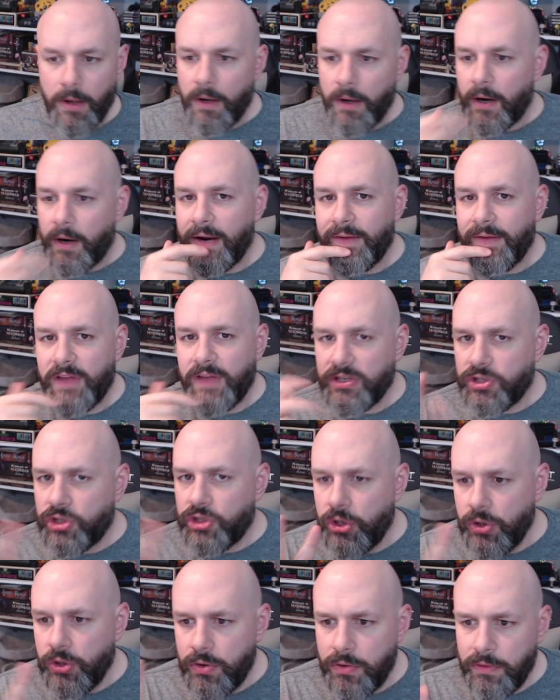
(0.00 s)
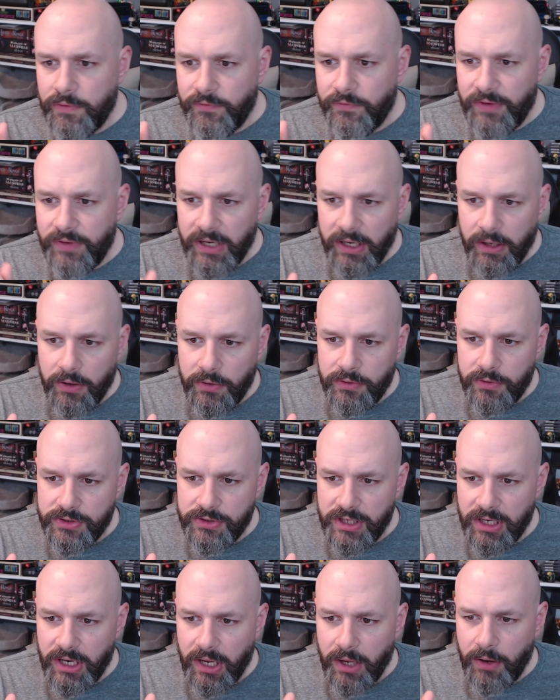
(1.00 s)
All right, I've got two
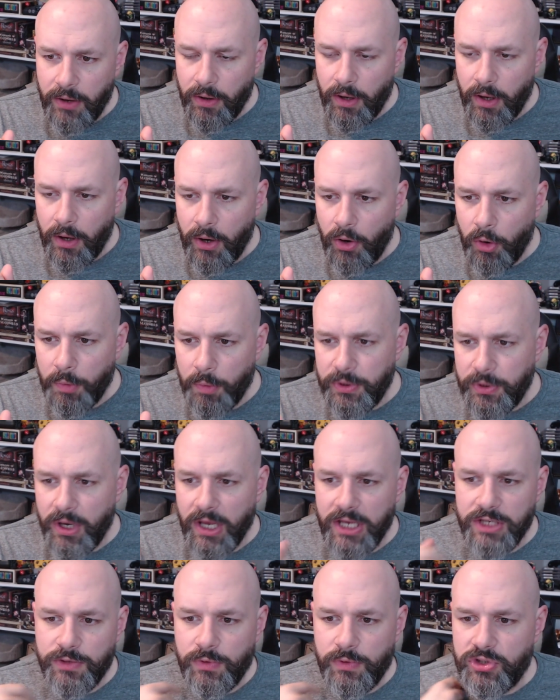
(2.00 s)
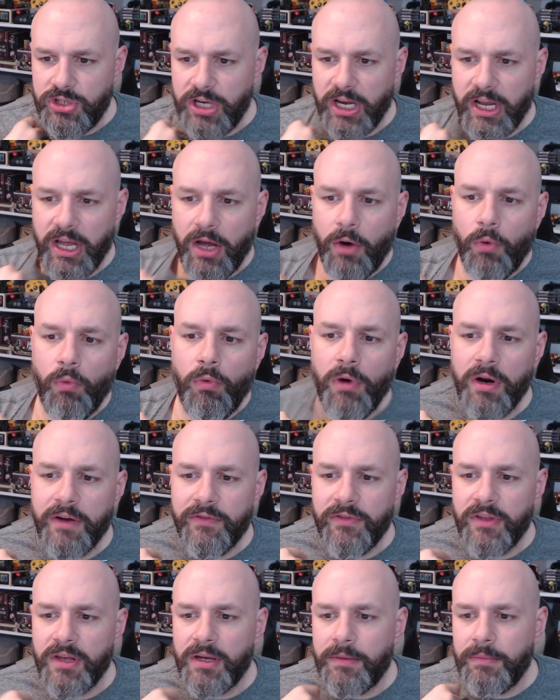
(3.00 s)
videos that I hope you guys will check out. One
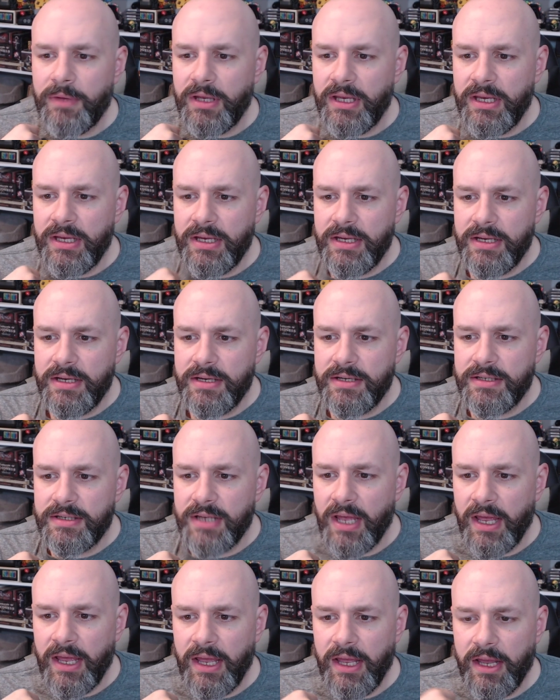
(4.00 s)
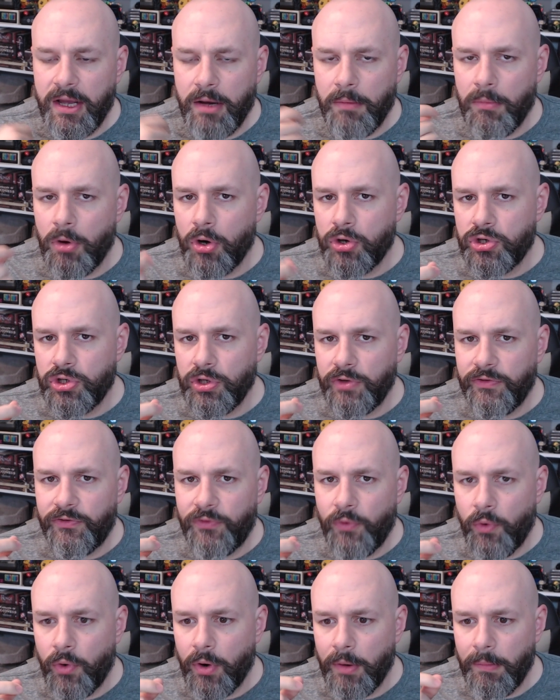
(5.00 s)
of them is a commercial
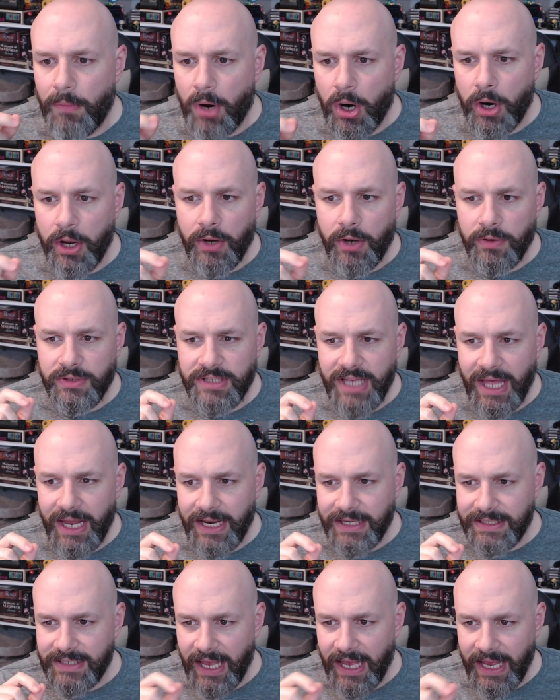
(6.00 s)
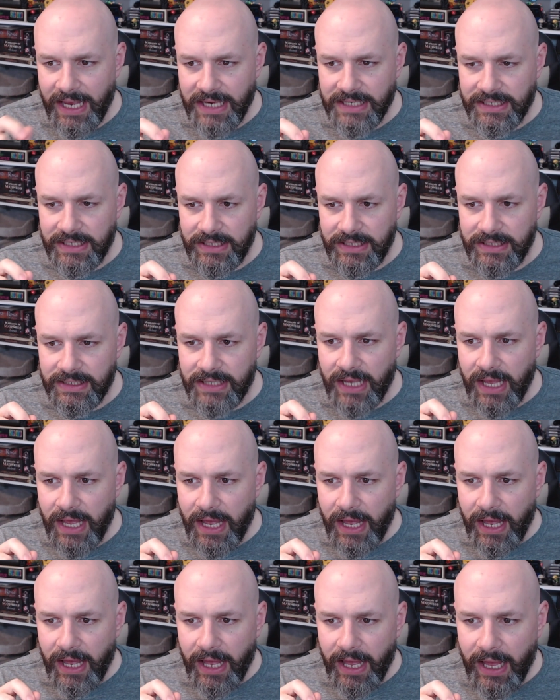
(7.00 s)
for Mario Tennis Aces,
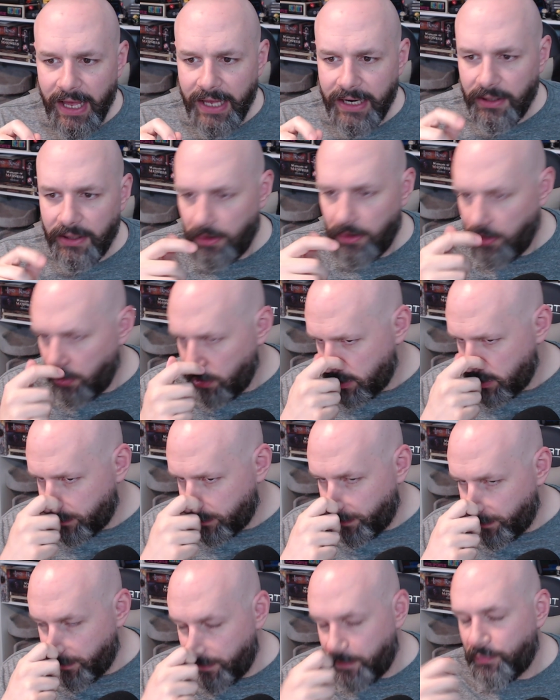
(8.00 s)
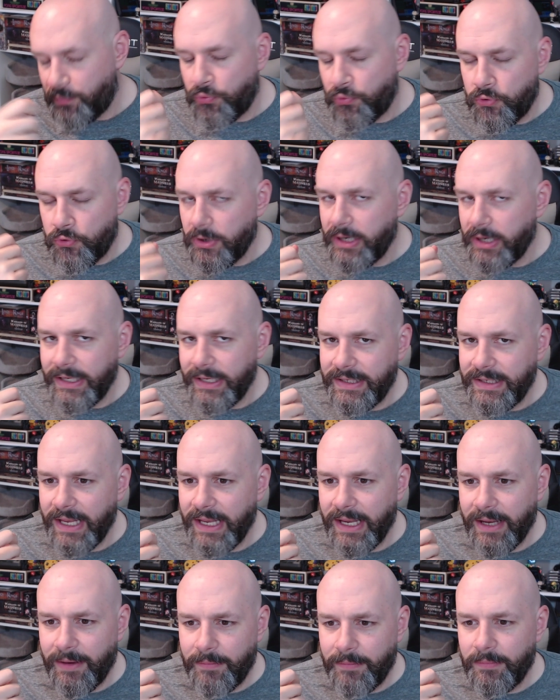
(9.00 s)
and it looks pretty
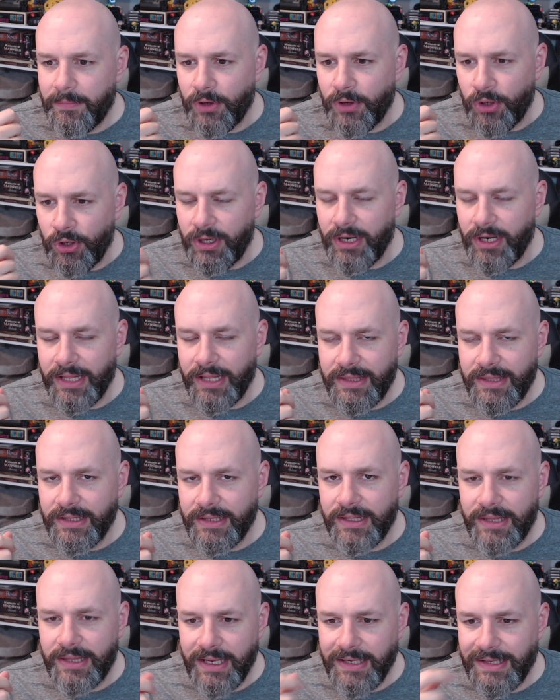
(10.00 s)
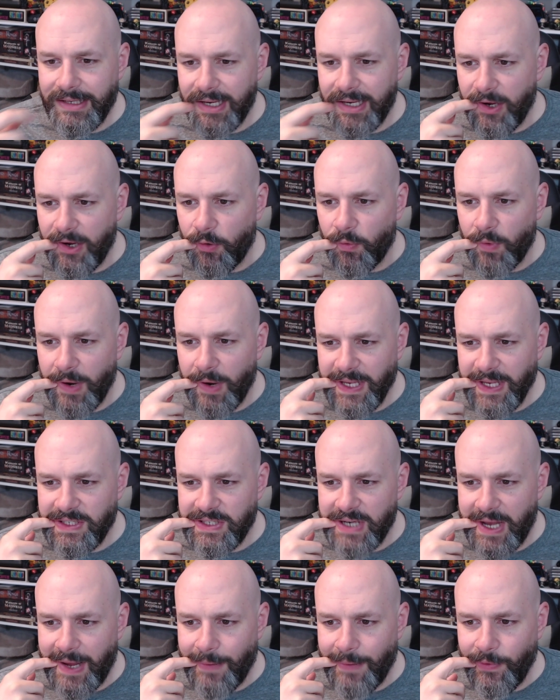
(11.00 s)
damn good. I think that they did a great
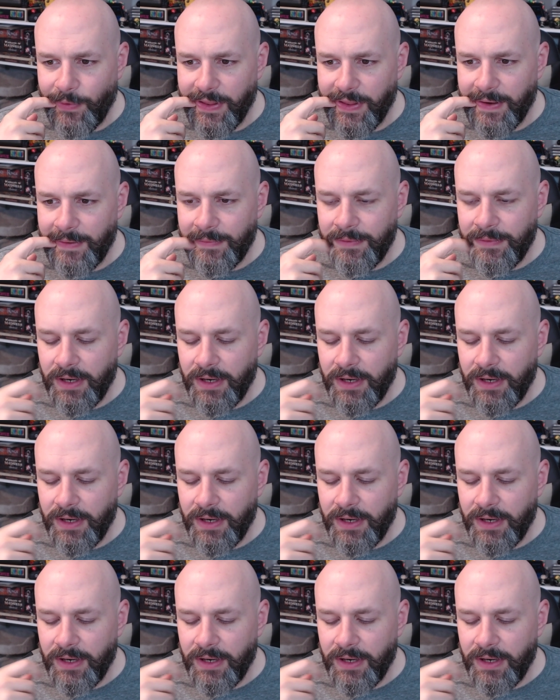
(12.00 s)
job with it.